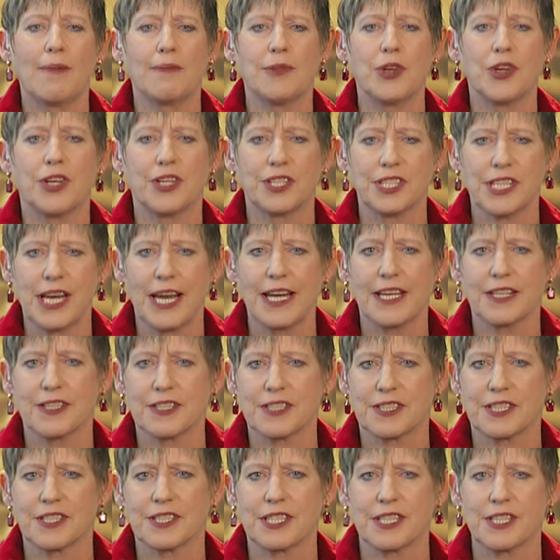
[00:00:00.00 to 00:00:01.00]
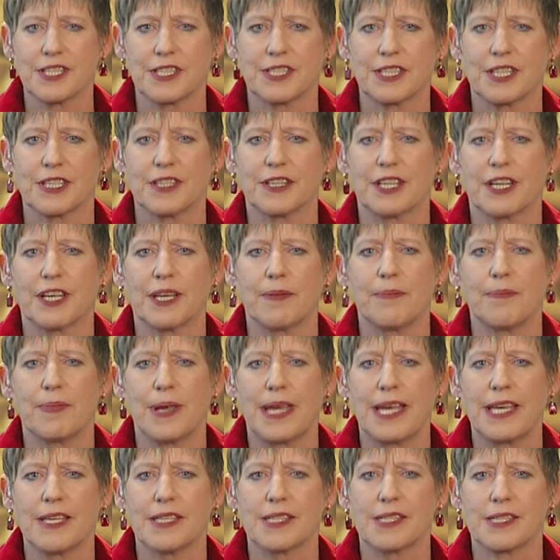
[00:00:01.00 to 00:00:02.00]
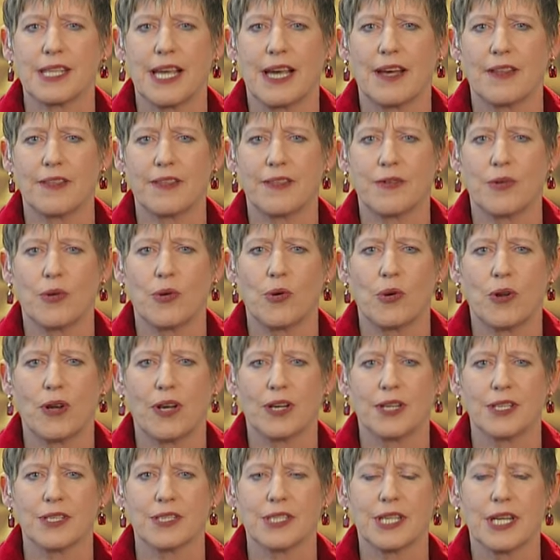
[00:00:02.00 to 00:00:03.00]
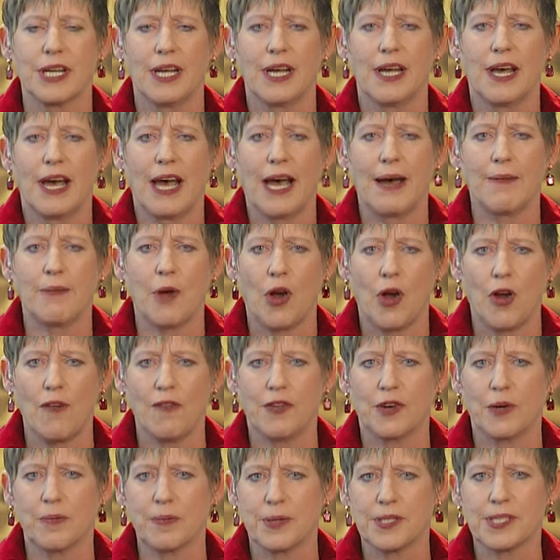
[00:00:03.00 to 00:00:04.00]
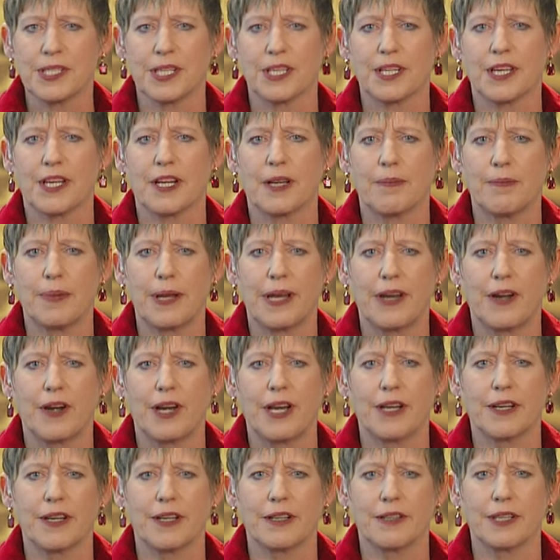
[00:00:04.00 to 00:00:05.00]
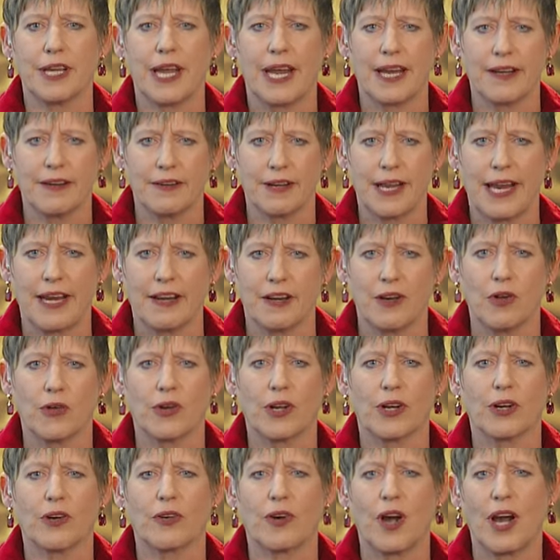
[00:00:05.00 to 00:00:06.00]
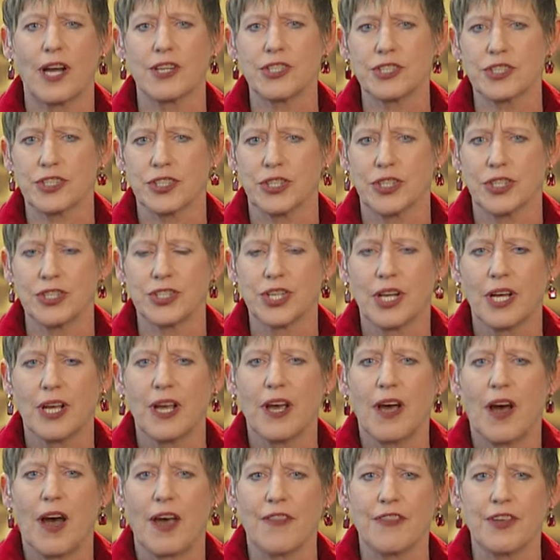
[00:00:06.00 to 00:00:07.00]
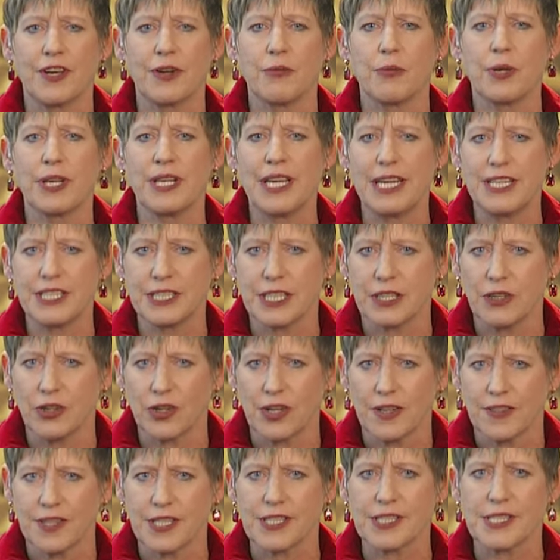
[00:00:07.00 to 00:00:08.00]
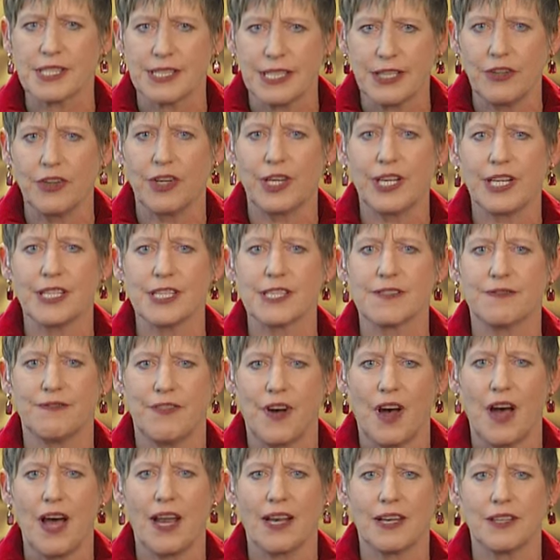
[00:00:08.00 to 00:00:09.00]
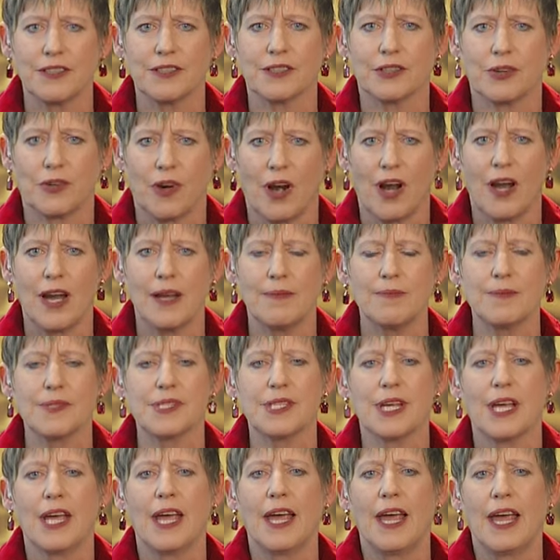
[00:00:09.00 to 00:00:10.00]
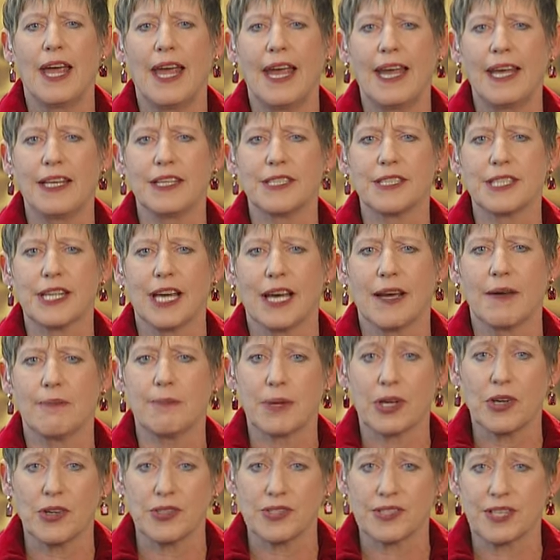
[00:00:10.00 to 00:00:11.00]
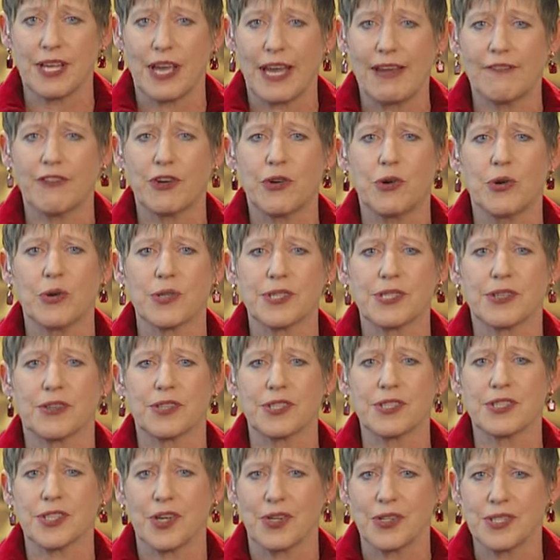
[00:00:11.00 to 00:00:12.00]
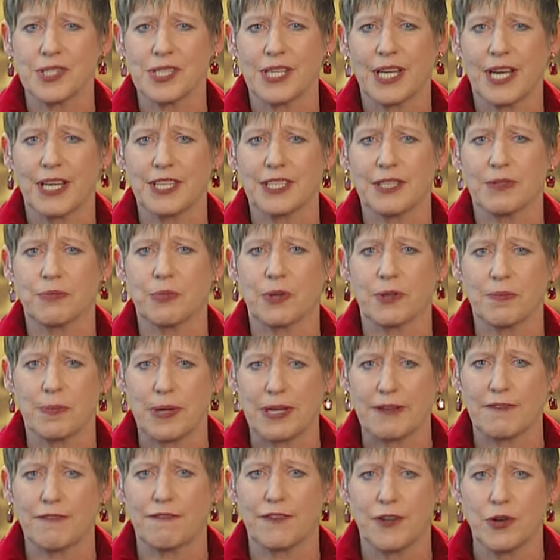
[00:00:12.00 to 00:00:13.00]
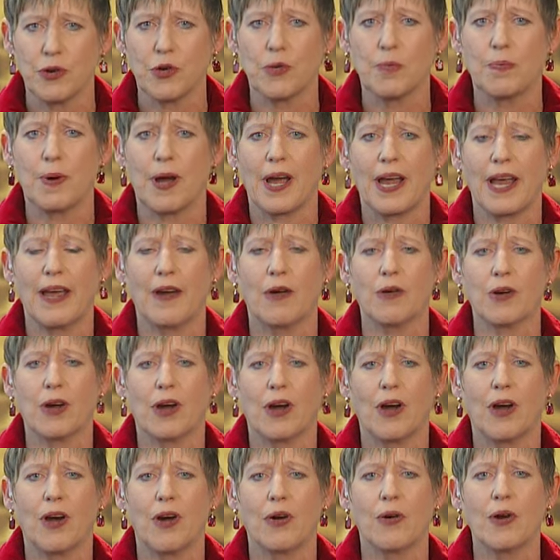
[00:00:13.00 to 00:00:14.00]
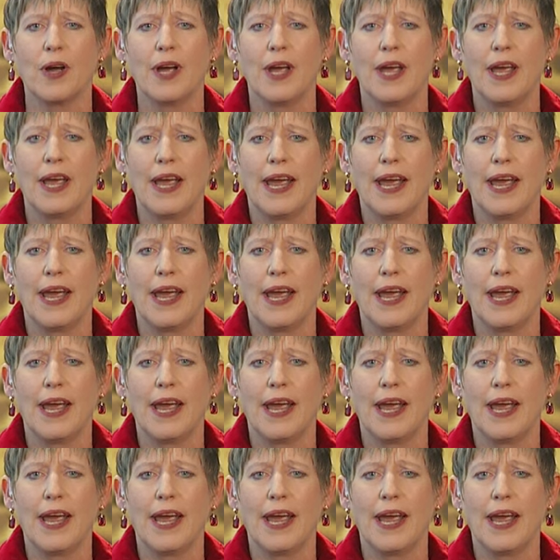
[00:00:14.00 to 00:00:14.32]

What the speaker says: You can take a statistic that compares South Auckland over a particular period and look at Christchurch. I think we need to look at the serious violent crimes and because they, of course, are associated with being fuelled by alcohol.